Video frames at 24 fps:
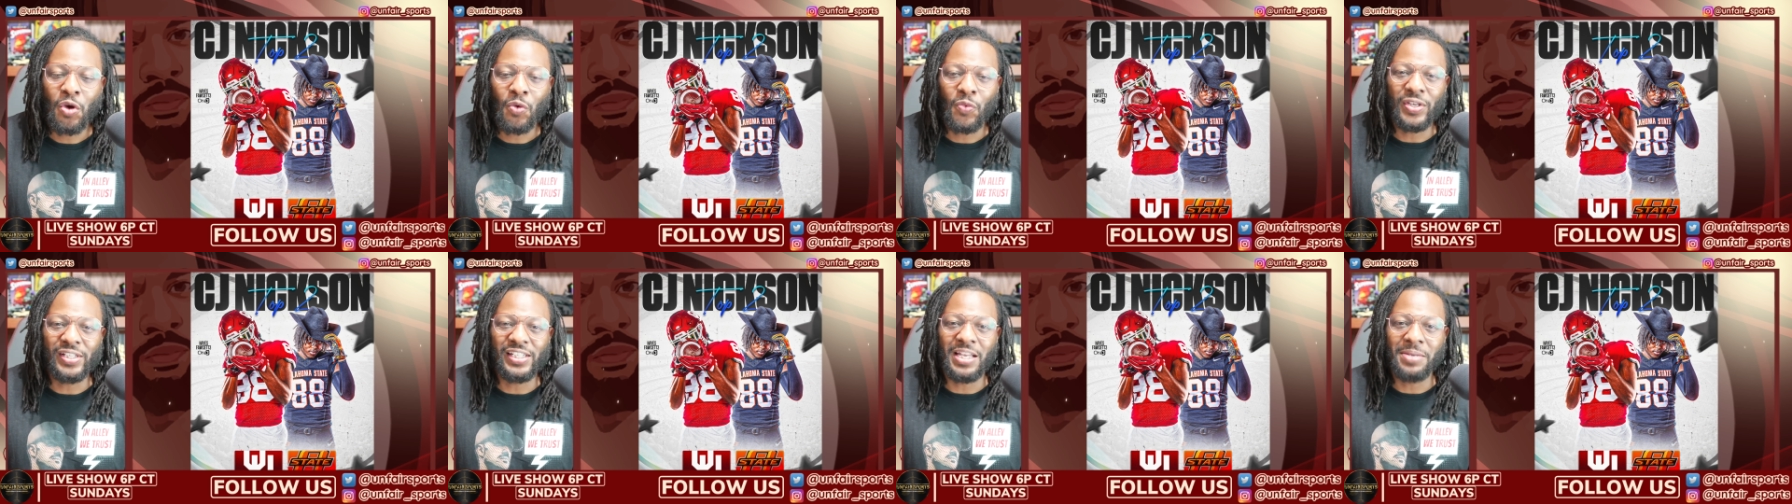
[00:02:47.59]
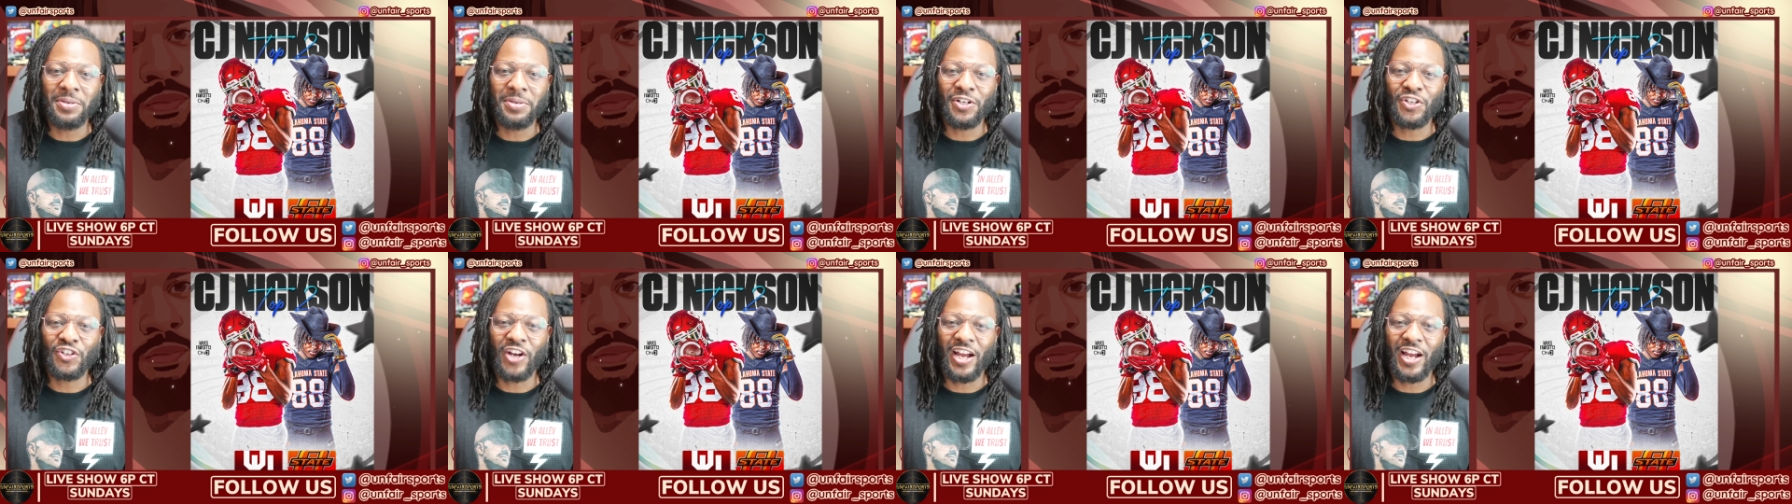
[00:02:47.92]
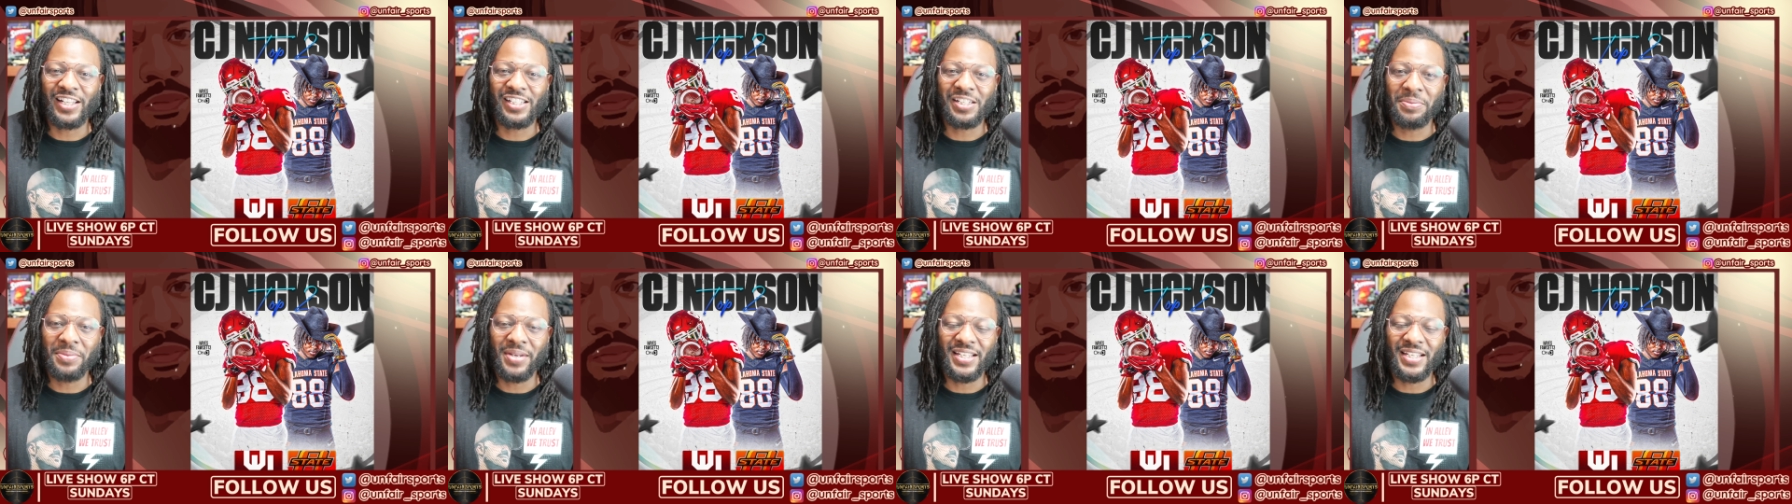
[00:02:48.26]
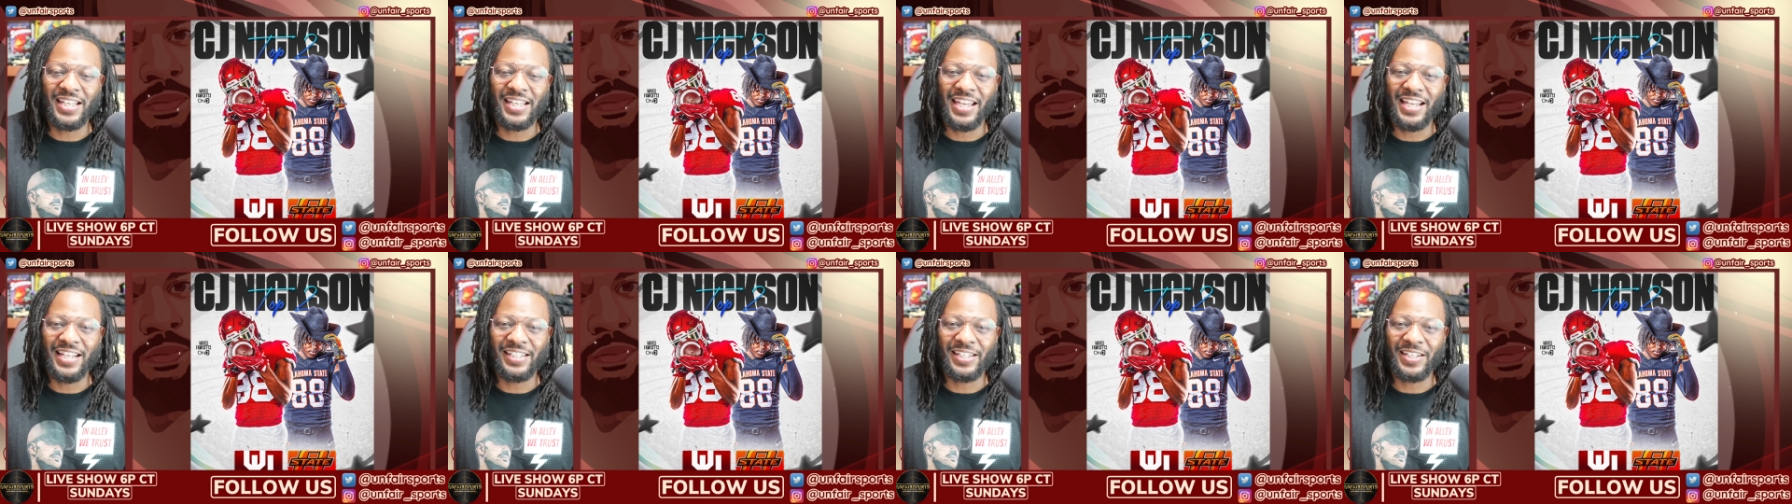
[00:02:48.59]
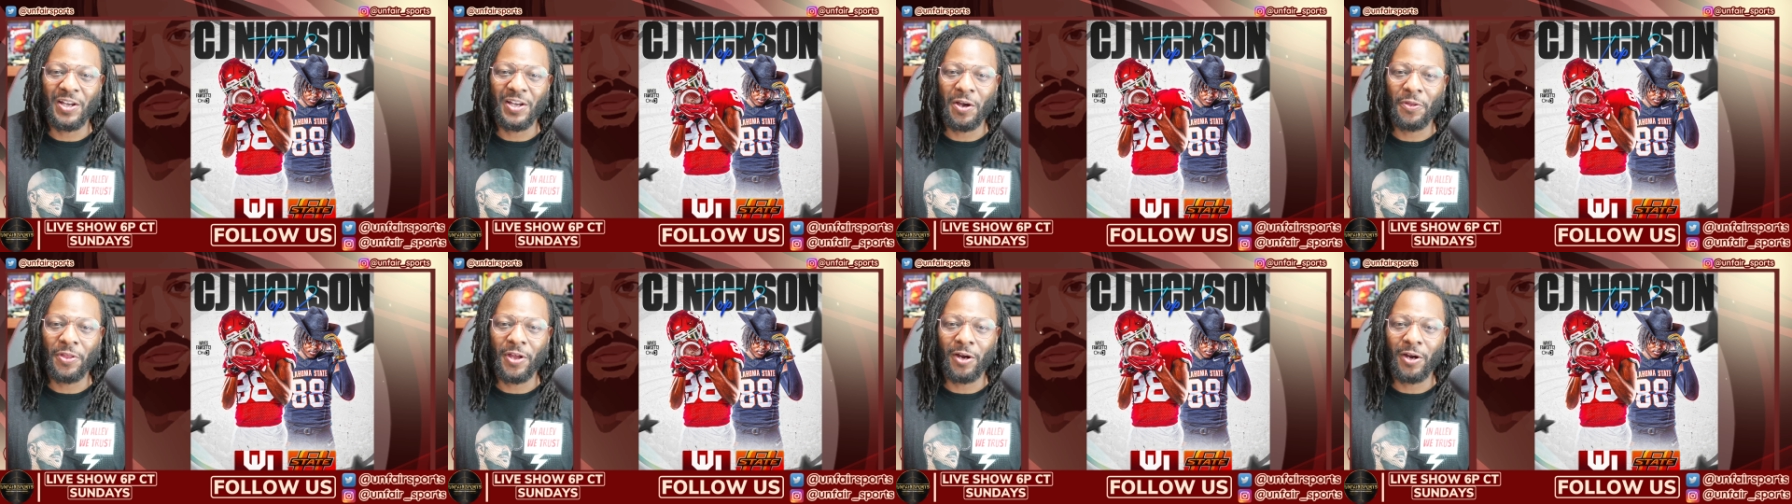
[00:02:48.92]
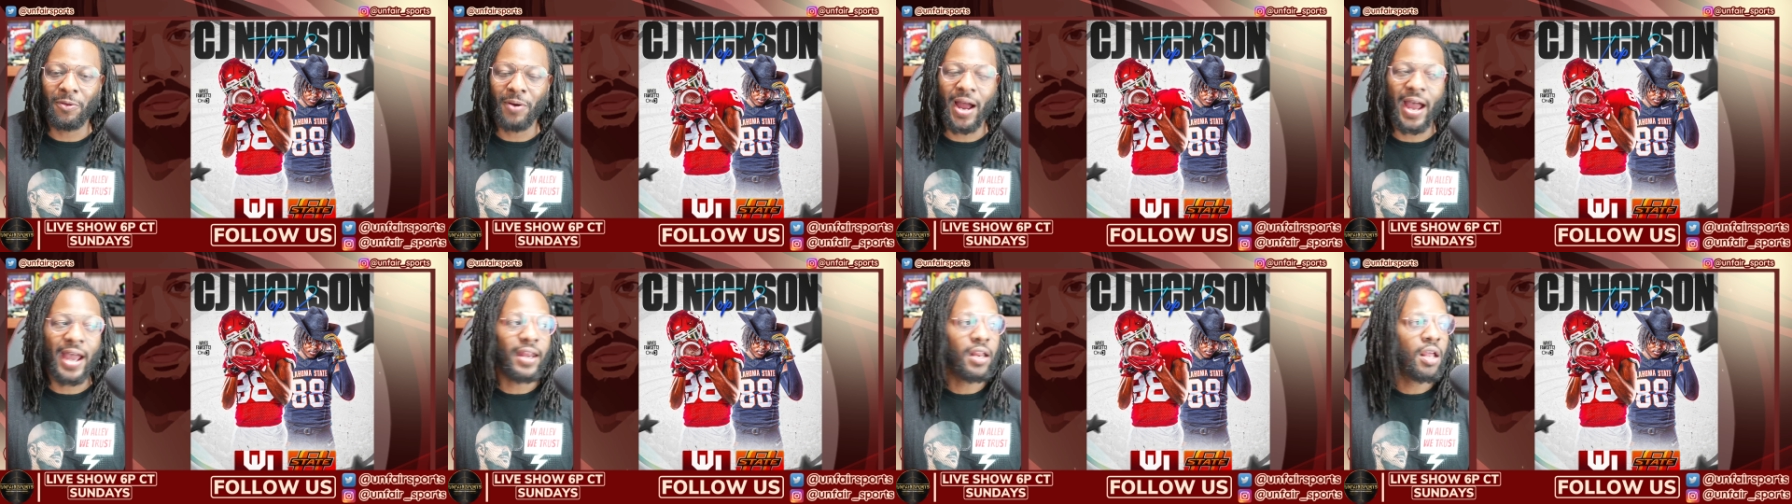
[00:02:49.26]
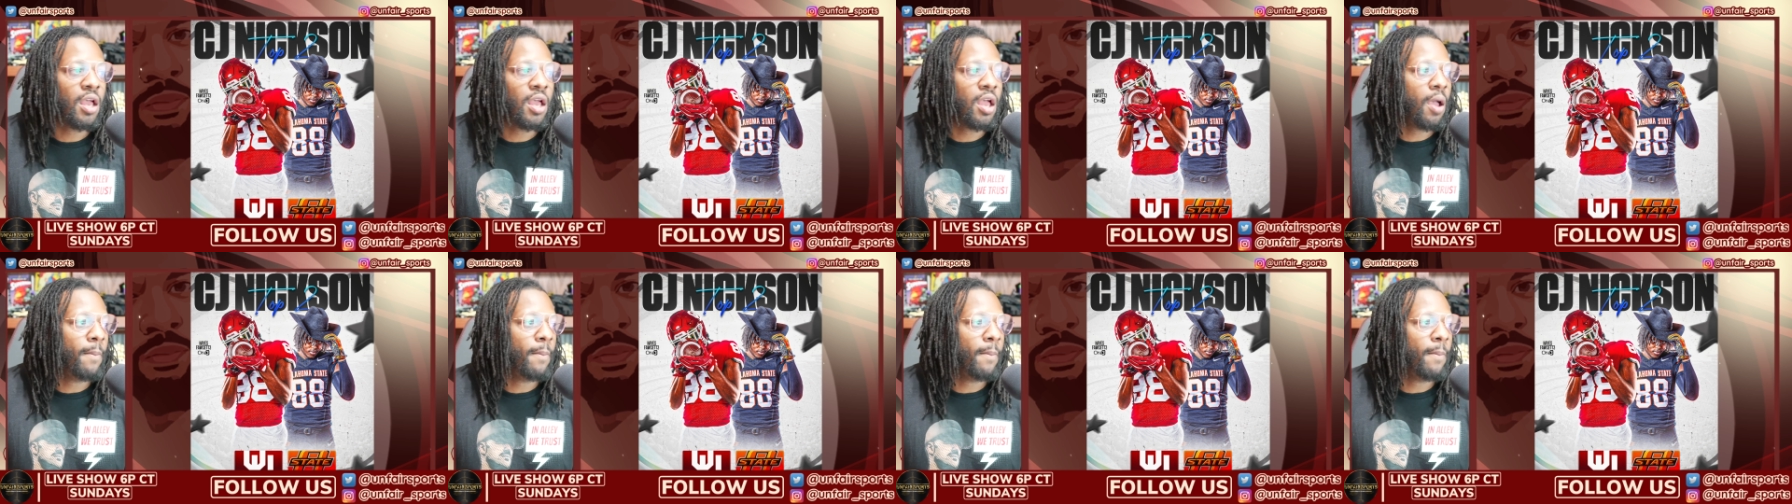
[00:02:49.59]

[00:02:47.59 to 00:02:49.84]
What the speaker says: we seem to attract some of these kids to go there, right?